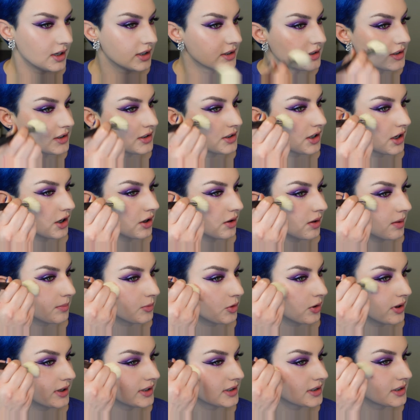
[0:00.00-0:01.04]
So I'm
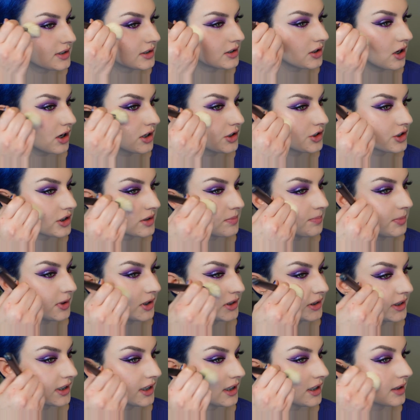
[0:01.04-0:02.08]
going to start just
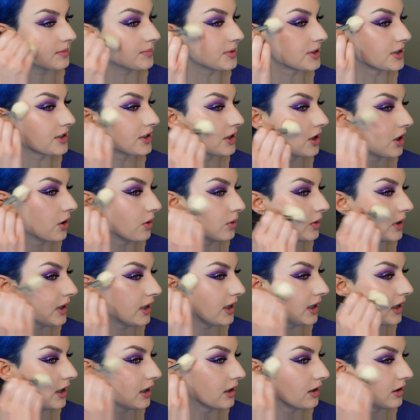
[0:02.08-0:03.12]
building it up
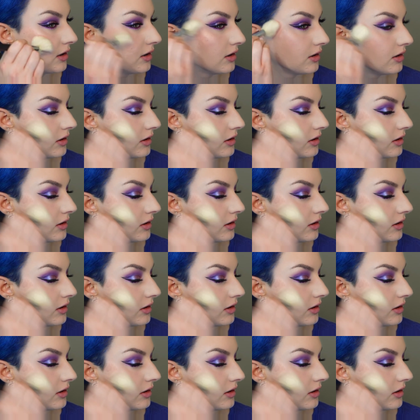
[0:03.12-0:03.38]
slowly